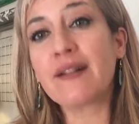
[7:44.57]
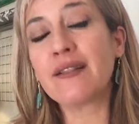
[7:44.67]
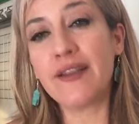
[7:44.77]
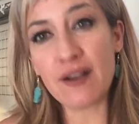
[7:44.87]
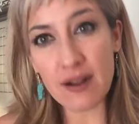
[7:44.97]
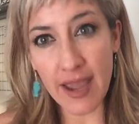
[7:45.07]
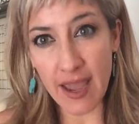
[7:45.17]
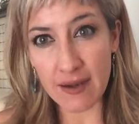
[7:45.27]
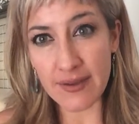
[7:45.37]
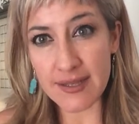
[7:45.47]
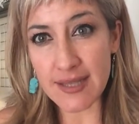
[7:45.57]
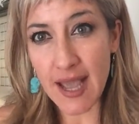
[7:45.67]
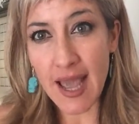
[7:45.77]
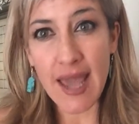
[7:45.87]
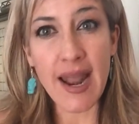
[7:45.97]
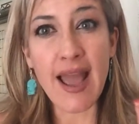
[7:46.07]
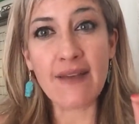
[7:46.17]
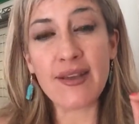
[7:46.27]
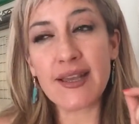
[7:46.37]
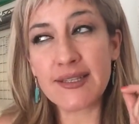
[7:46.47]
clear canvas and
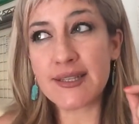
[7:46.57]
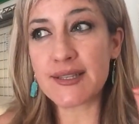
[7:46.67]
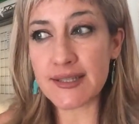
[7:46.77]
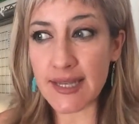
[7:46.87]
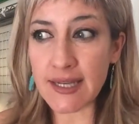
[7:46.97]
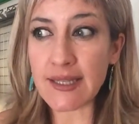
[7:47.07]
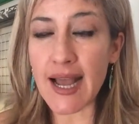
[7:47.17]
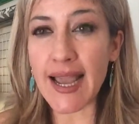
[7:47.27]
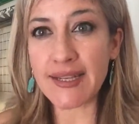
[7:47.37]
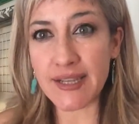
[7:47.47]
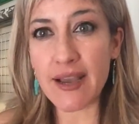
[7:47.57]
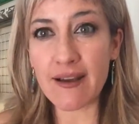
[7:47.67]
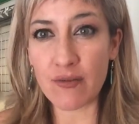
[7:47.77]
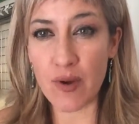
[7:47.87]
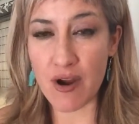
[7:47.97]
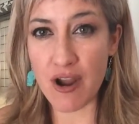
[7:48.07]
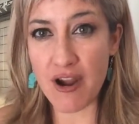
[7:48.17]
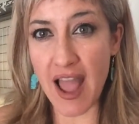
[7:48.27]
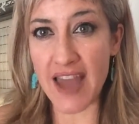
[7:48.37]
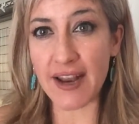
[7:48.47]
have a distinct idea of where
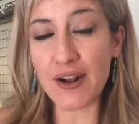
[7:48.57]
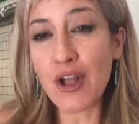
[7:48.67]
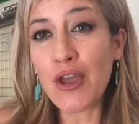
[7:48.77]
you're headed.